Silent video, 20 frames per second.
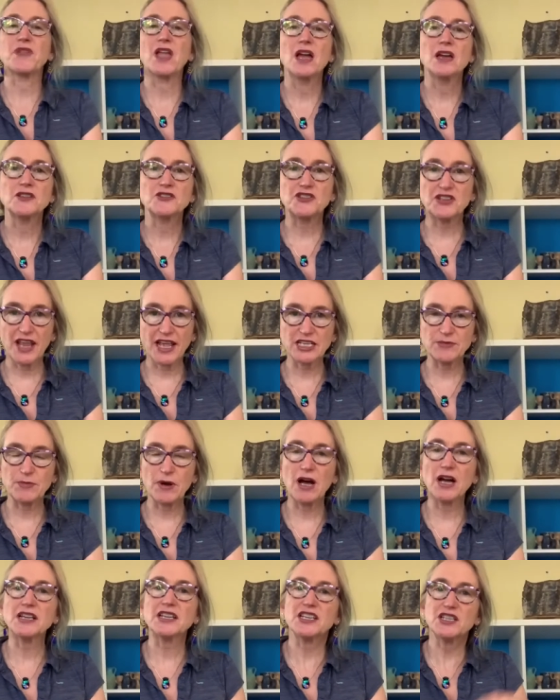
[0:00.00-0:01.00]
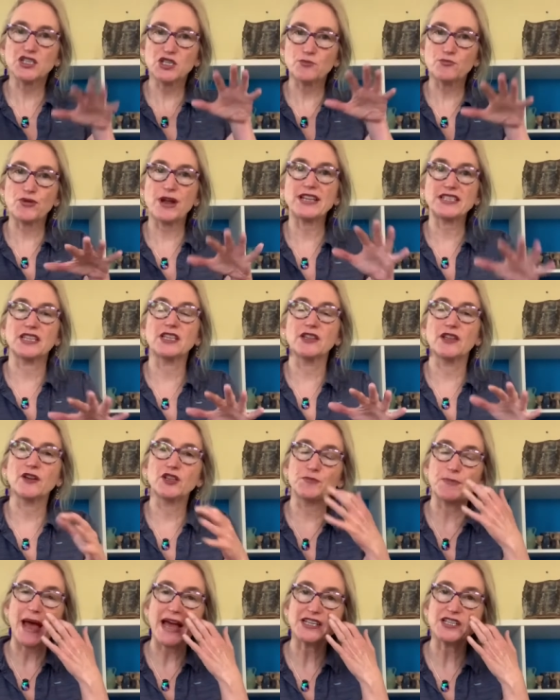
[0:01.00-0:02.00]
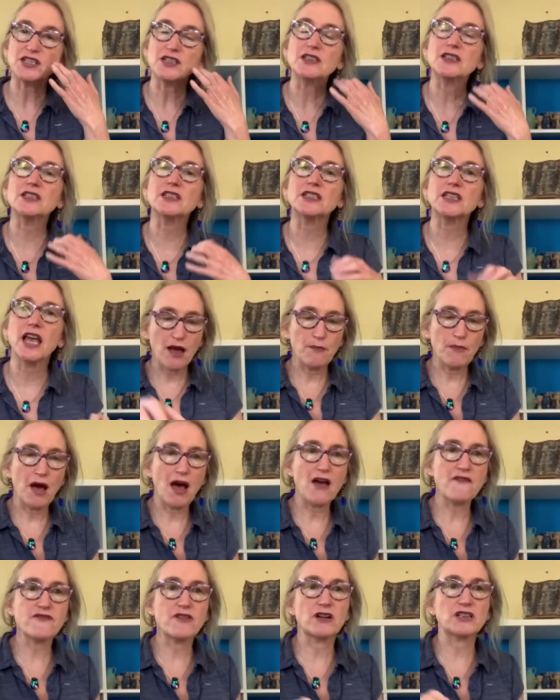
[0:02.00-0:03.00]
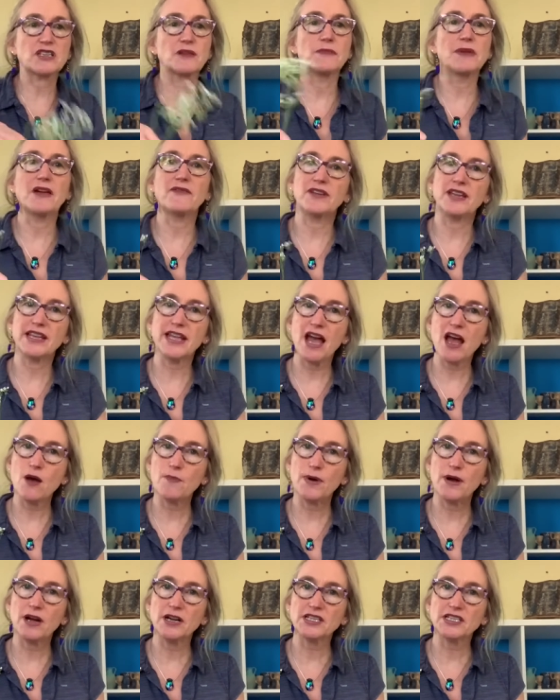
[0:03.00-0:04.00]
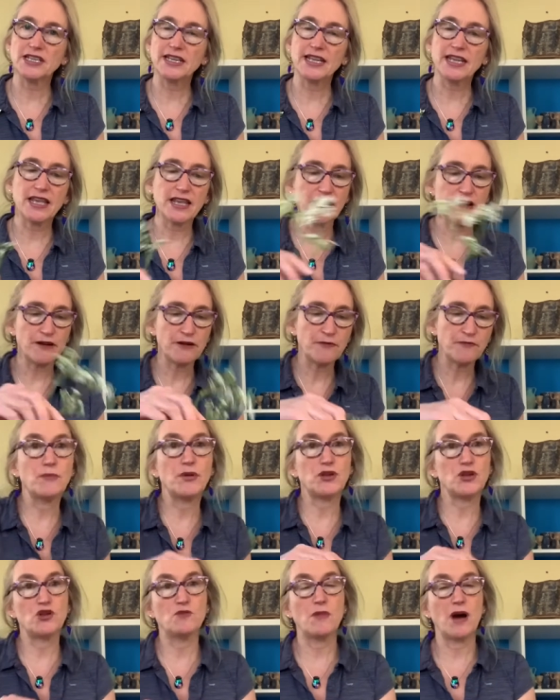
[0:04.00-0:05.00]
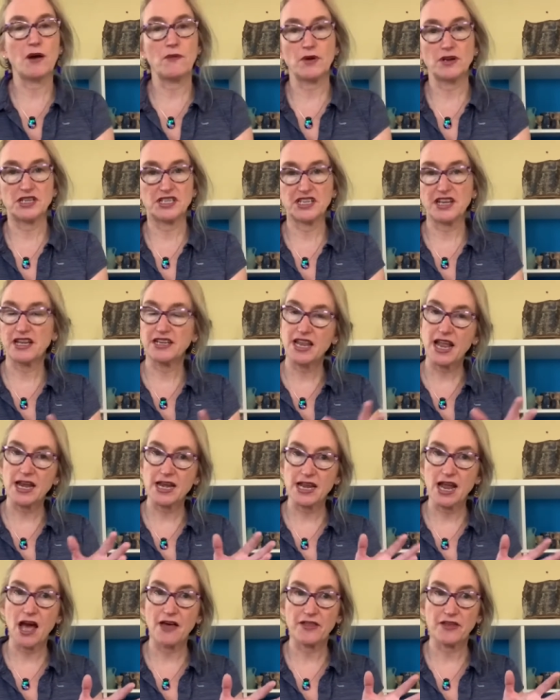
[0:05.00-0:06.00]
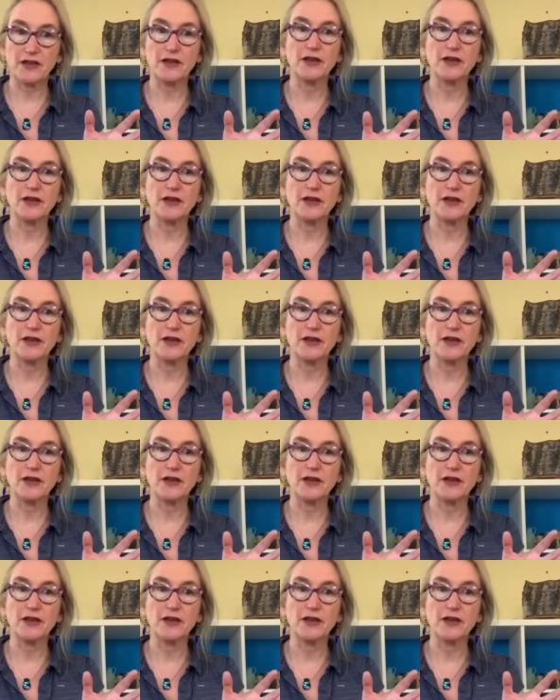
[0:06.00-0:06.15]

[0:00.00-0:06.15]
so the next part is to press in those patterns. I've got some lovely cow parsley here. You might want to get any other